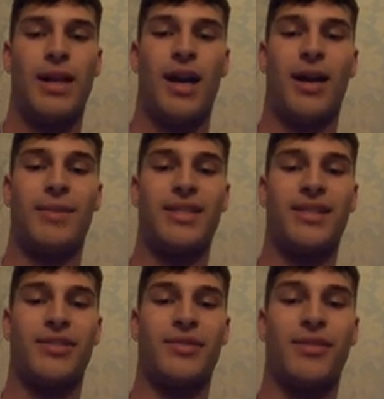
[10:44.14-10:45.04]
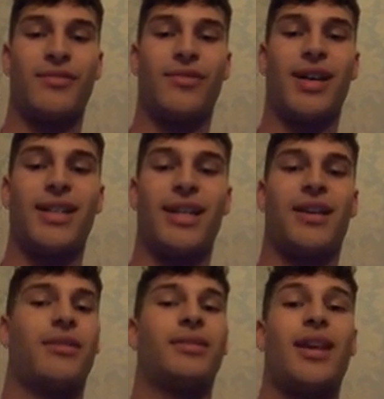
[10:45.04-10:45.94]
I'm listening to it right
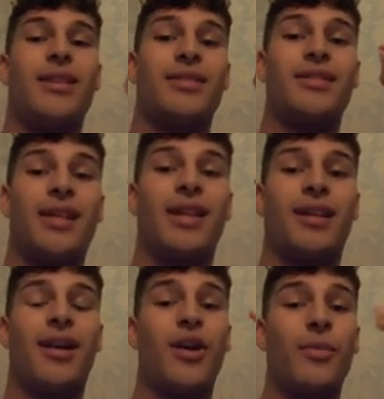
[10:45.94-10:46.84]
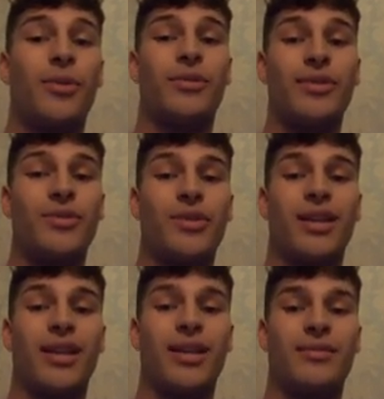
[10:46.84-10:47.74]
now. That is sick. I hope you're enjoying
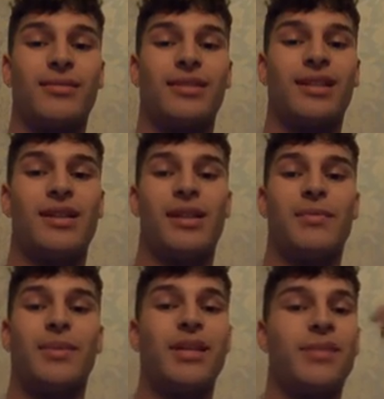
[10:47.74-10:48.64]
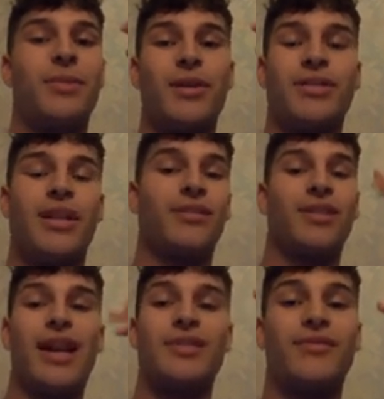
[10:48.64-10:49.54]
it. Please post any
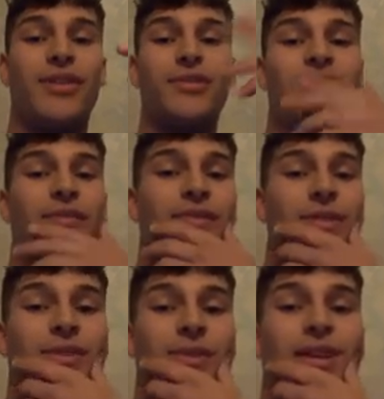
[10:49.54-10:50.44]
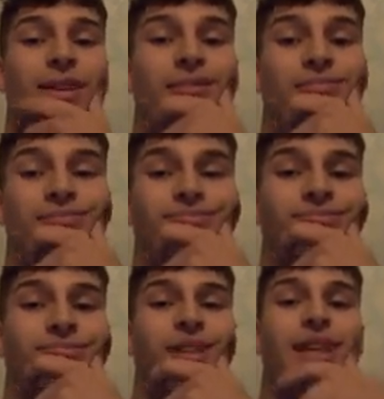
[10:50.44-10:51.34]
reaction videos you have to it.
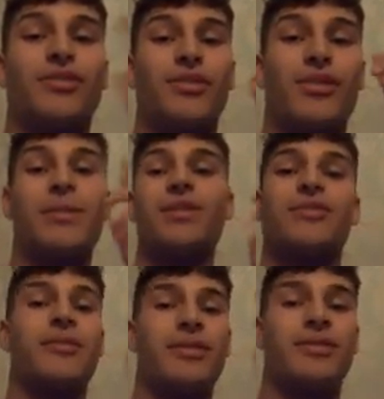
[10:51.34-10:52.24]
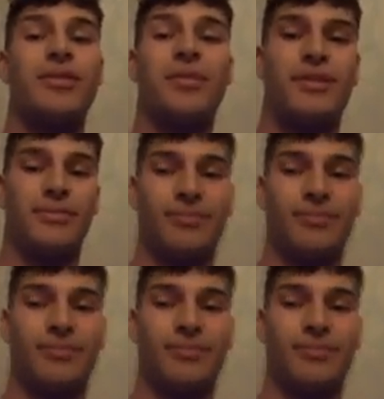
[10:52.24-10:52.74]
And stream it, stream it, stream it.